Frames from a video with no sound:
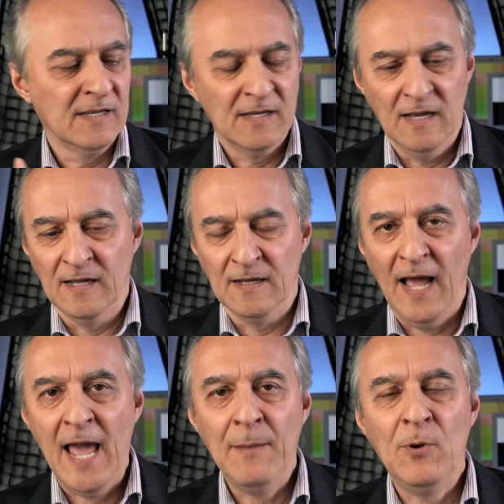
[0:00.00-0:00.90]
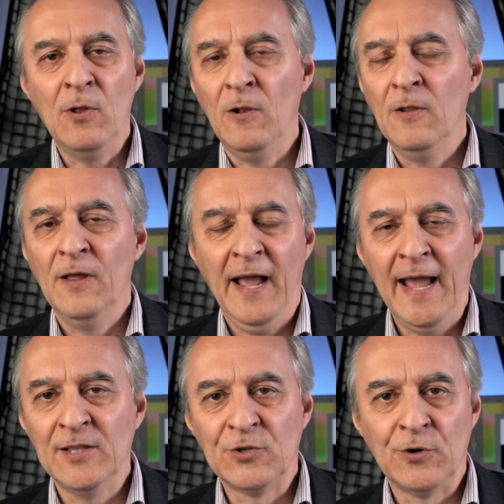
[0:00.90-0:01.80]
Apple,
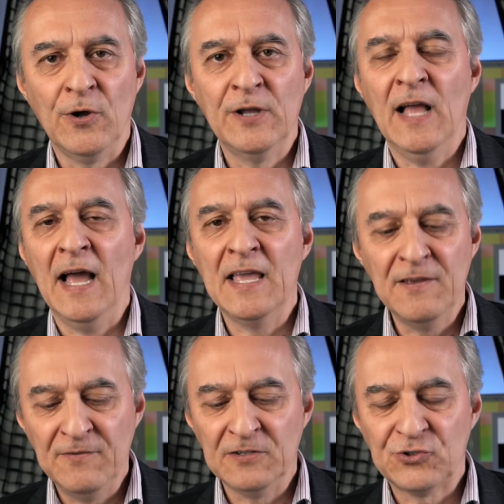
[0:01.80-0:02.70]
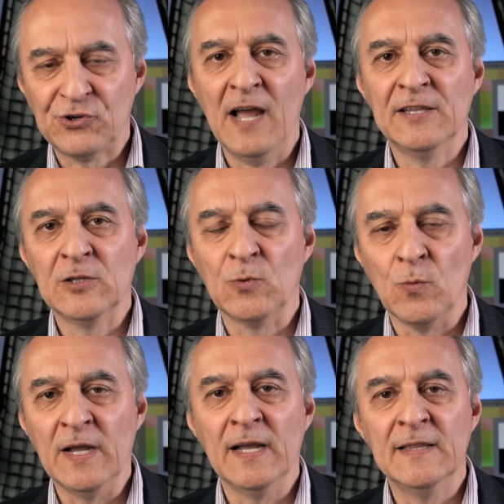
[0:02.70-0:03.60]
Android, I even tried it
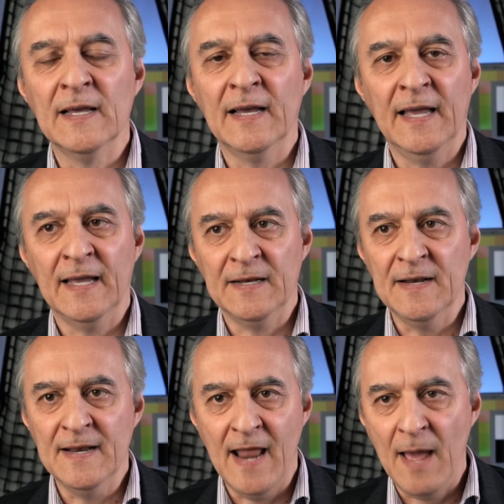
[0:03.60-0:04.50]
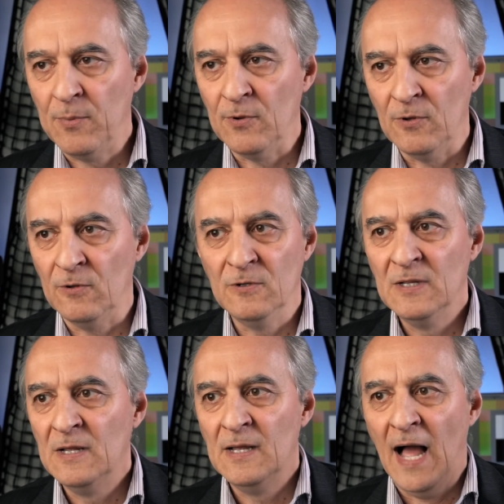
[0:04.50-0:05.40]
with an Apple
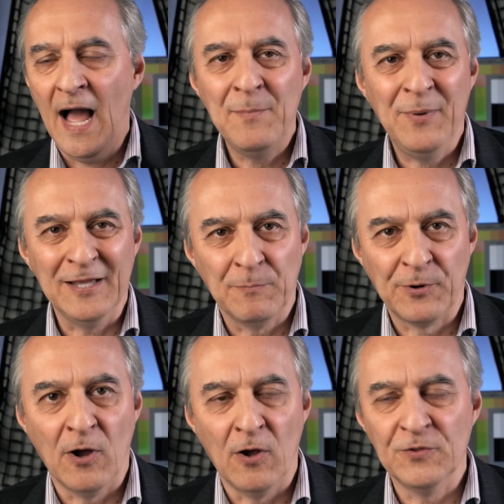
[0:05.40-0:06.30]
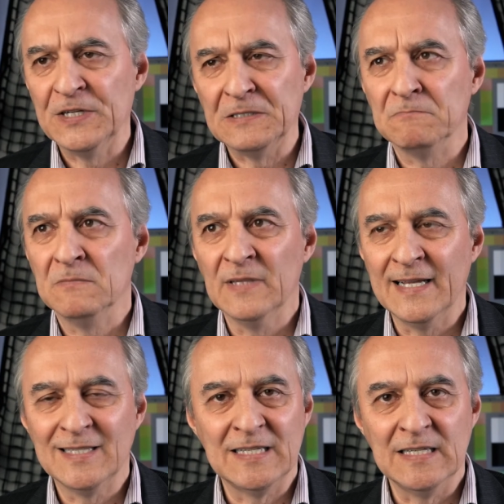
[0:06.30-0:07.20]
iPad Pro, the
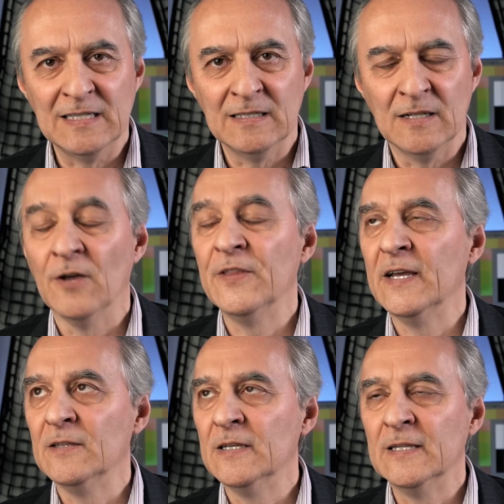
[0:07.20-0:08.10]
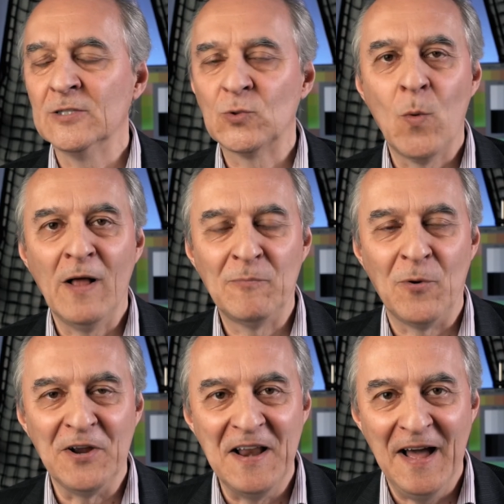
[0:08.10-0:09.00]

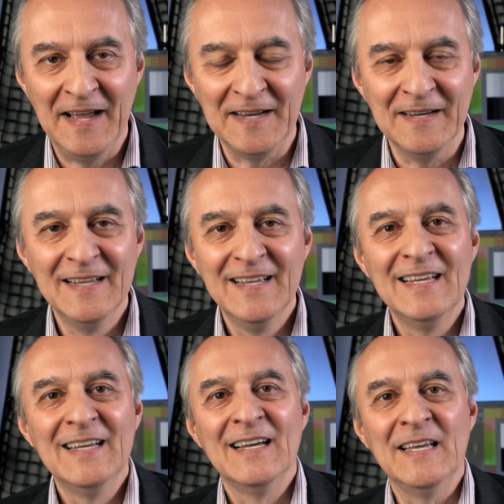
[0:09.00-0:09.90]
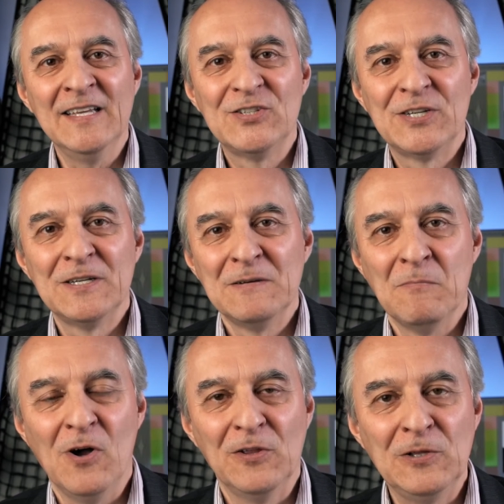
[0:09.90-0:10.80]
12.9 inch
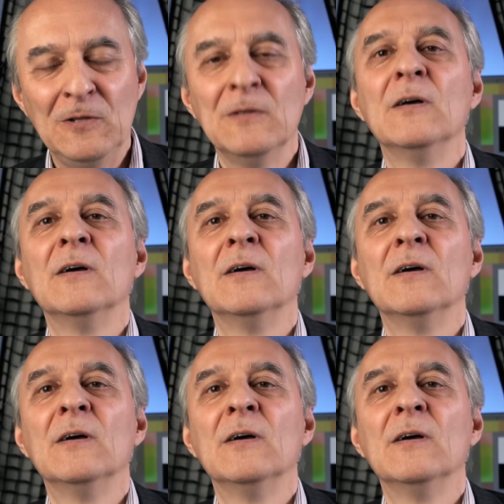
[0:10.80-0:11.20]
model,